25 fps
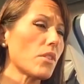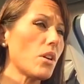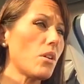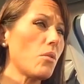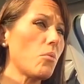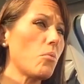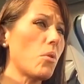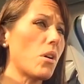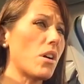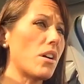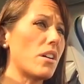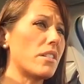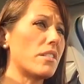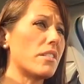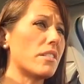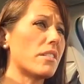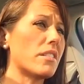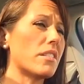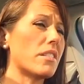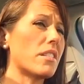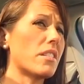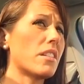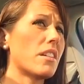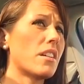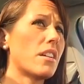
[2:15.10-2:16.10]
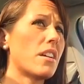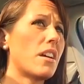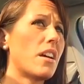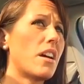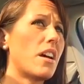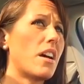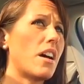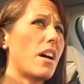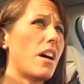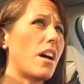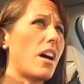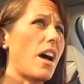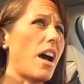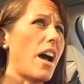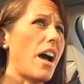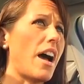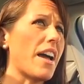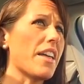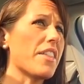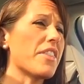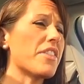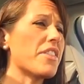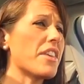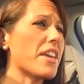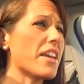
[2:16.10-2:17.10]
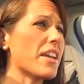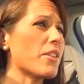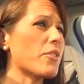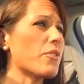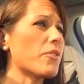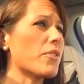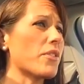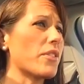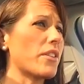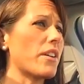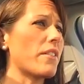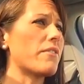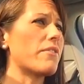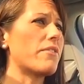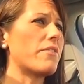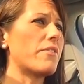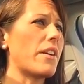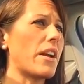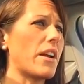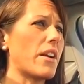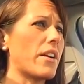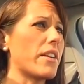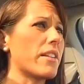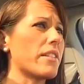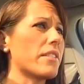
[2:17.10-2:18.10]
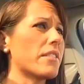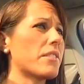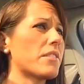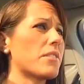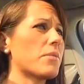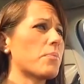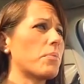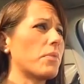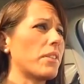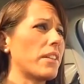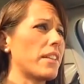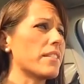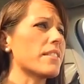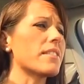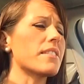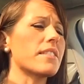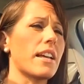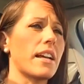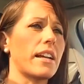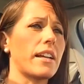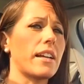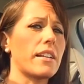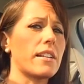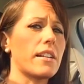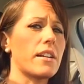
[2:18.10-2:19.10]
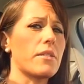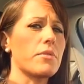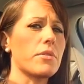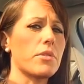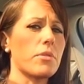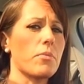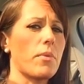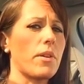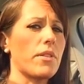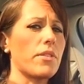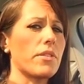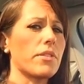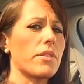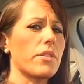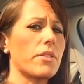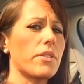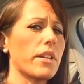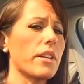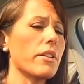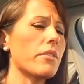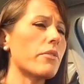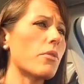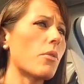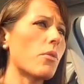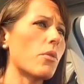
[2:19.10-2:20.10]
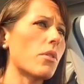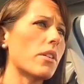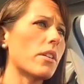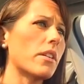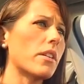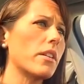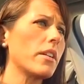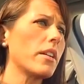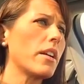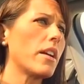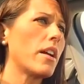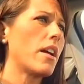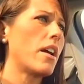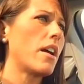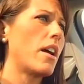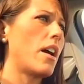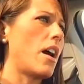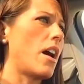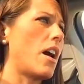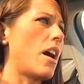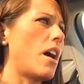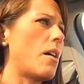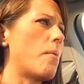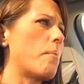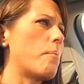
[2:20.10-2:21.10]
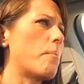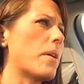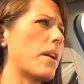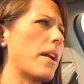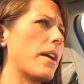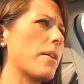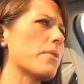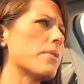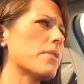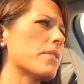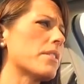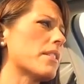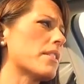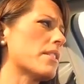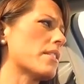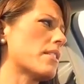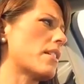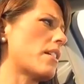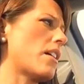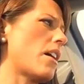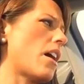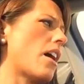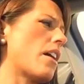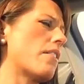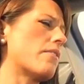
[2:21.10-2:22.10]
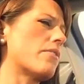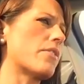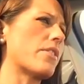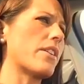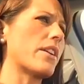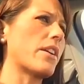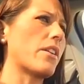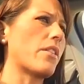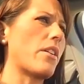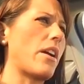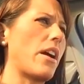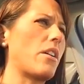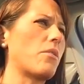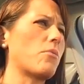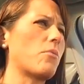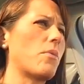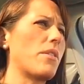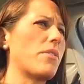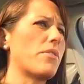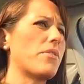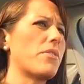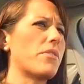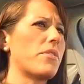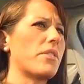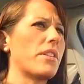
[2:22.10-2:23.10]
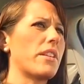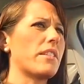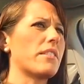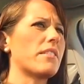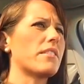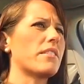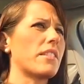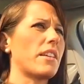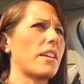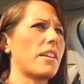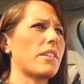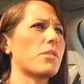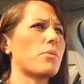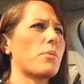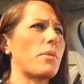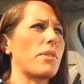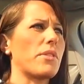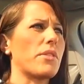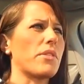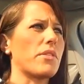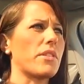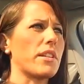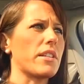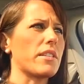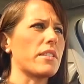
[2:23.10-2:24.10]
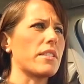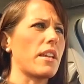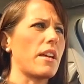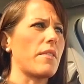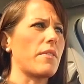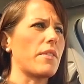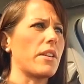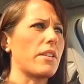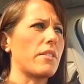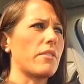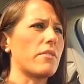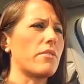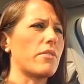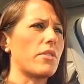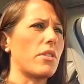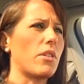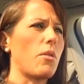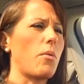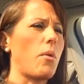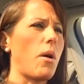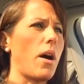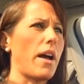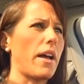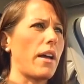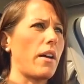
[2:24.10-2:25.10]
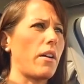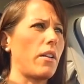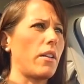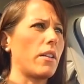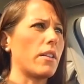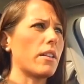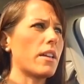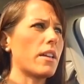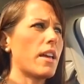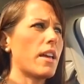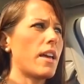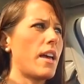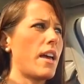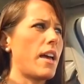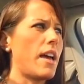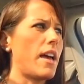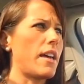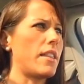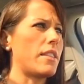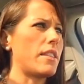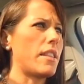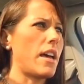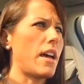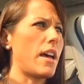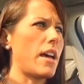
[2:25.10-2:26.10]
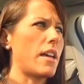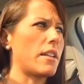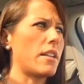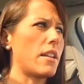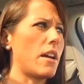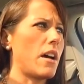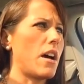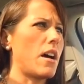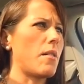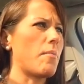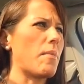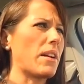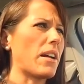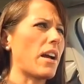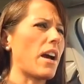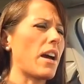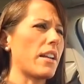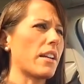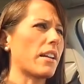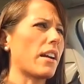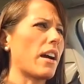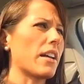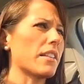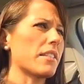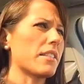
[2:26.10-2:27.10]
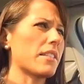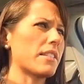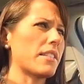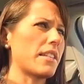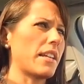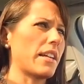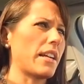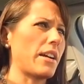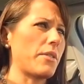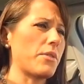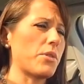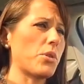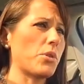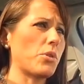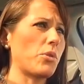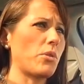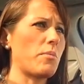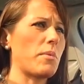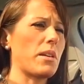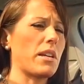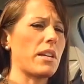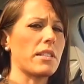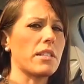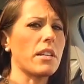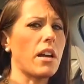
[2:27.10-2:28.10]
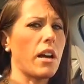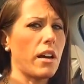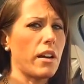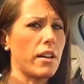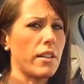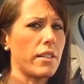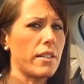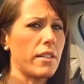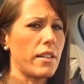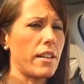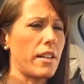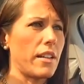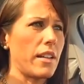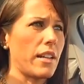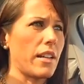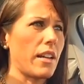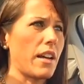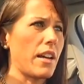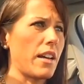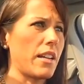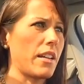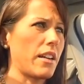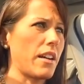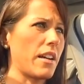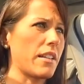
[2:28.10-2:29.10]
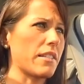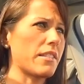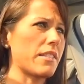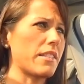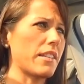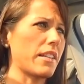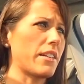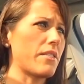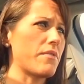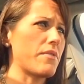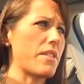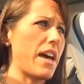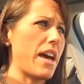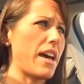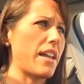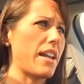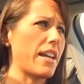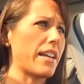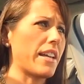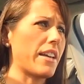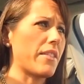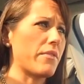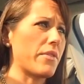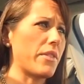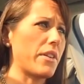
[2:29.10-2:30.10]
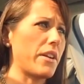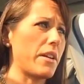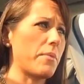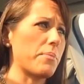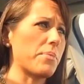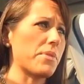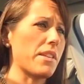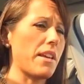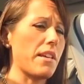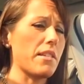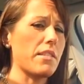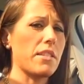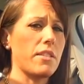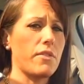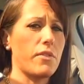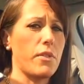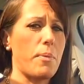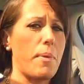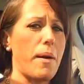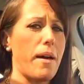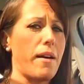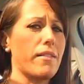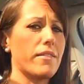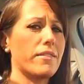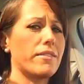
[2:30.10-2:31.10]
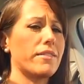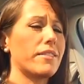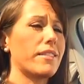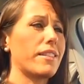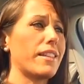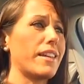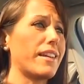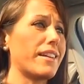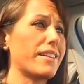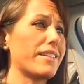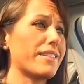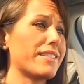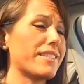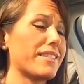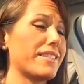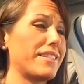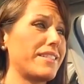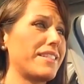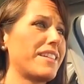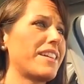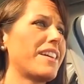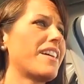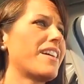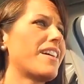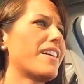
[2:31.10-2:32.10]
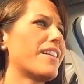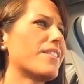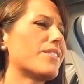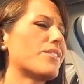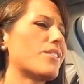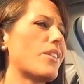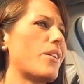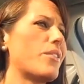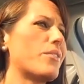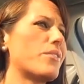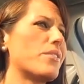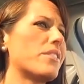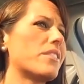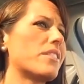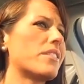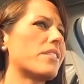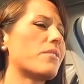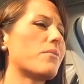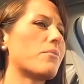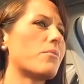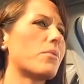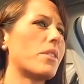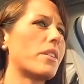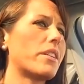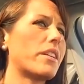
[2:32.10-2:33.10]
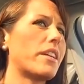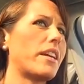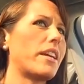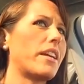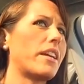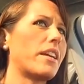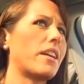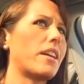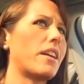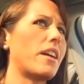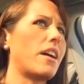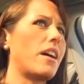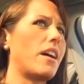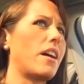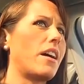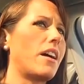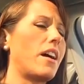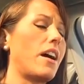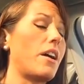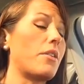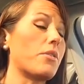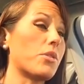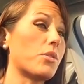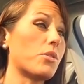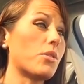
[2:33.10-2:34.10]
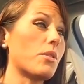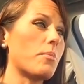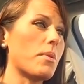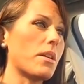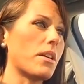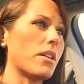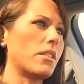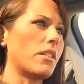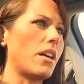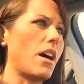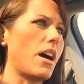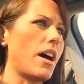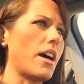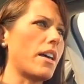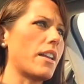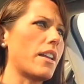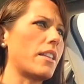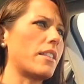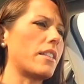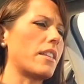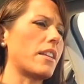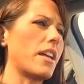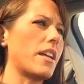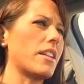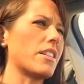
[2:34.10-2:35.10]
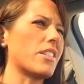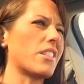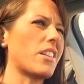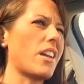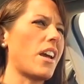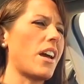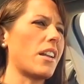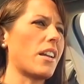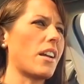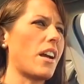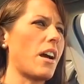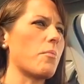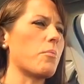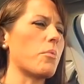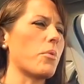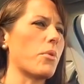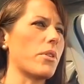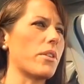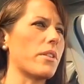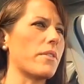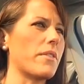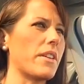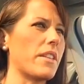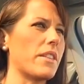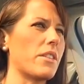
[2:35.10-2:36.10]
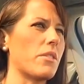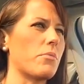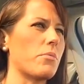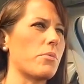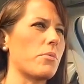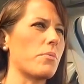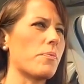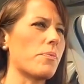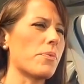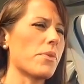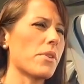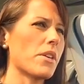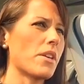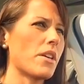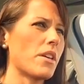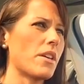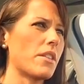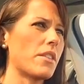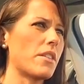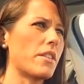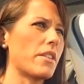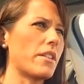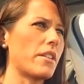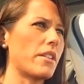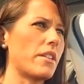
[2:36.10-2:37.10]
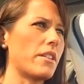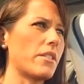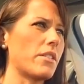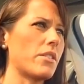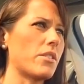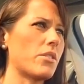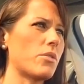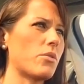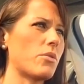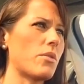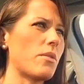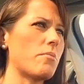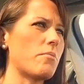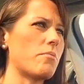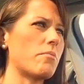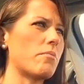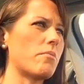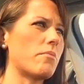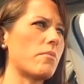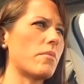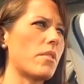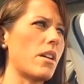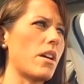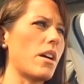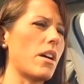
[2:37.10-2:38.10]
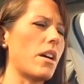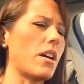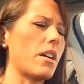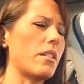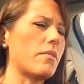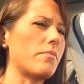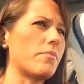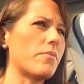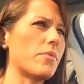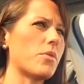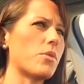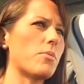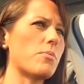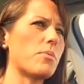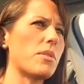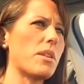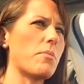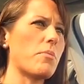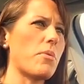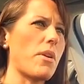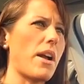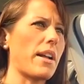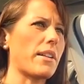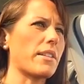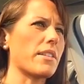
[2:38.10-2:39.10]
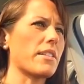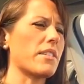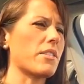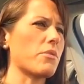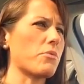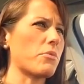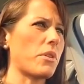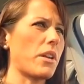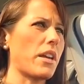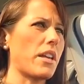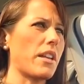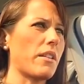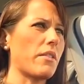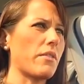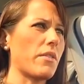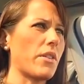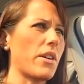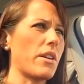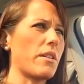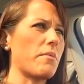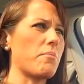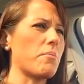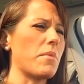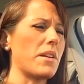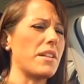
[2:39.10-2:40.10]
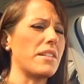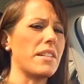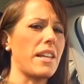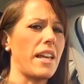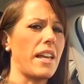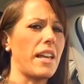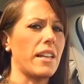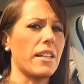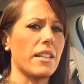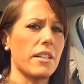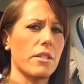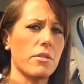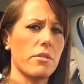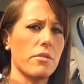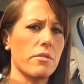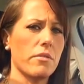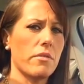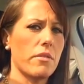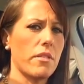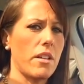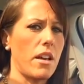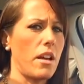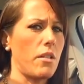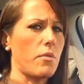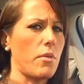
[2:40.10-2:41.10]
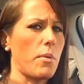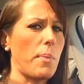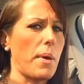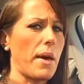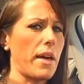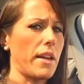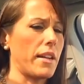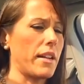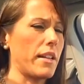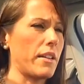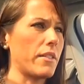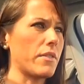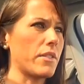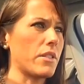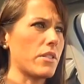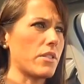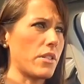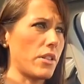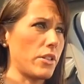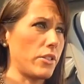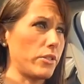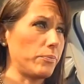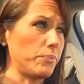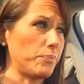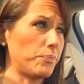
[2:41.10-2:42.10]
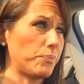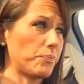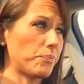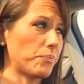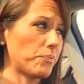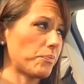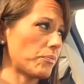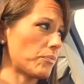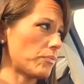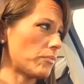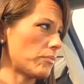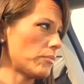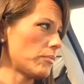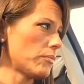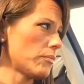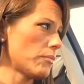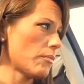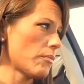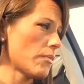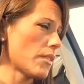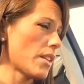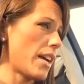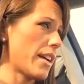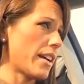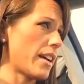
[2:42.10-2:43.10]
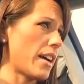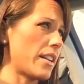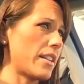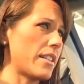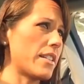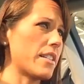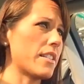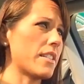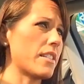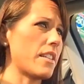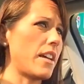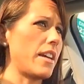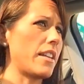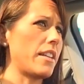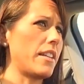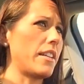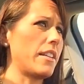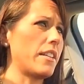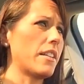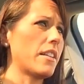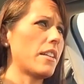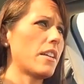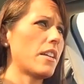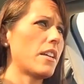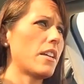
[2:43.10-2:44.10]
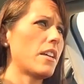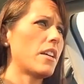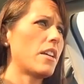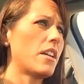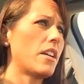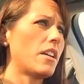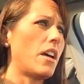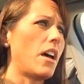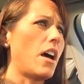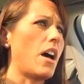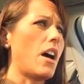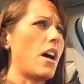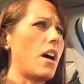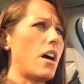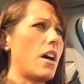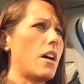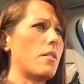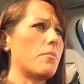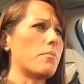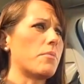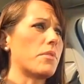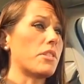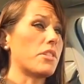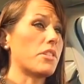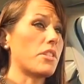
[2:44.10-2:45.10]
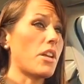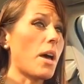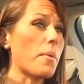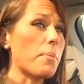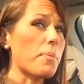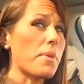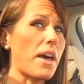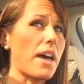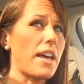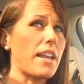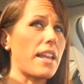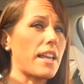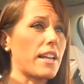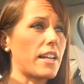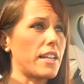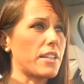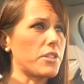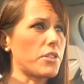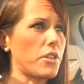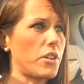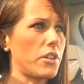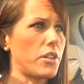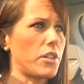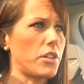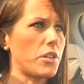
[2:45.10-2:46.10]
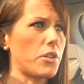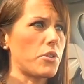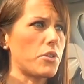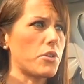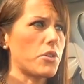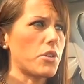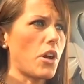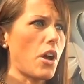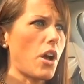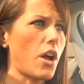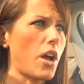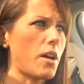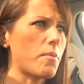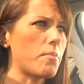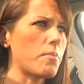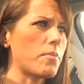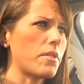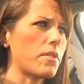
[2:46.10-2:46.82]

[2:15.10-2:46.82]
was, I think for a very split second I was 134, but I was hovering around 136, 137 for a while, and then I kind of got sick. I was swimming a ton, and I kind of got sick of that. I get very obsessive about things, and so I was working, I was swimming a lot, and then I just kind of got bored of it. The swim team practices were getting very mundane and repetitive, and so I kind of decided to stop that, and I started a new job